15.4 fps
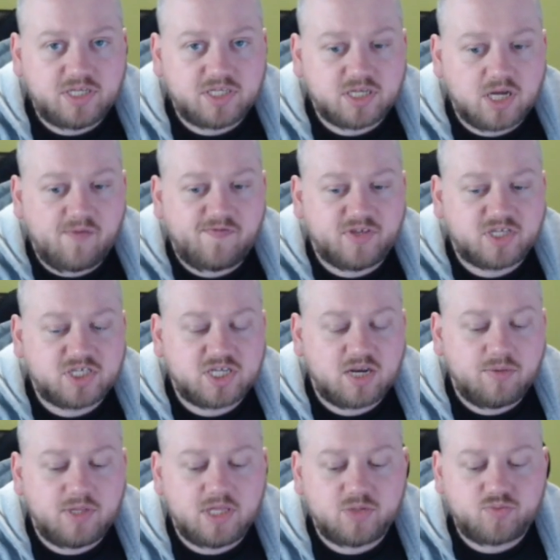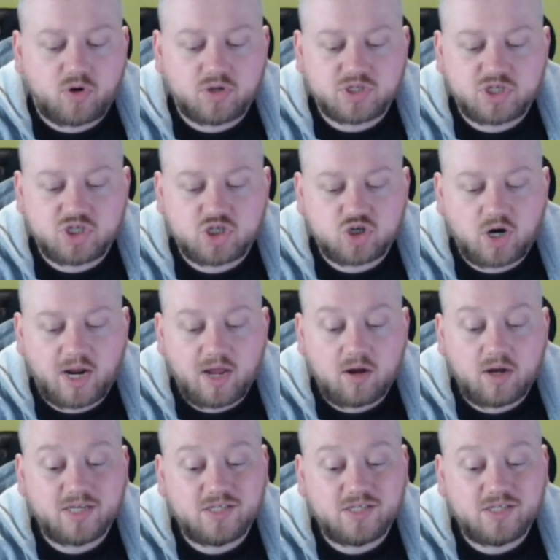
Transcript: Design for sending me these products to try out.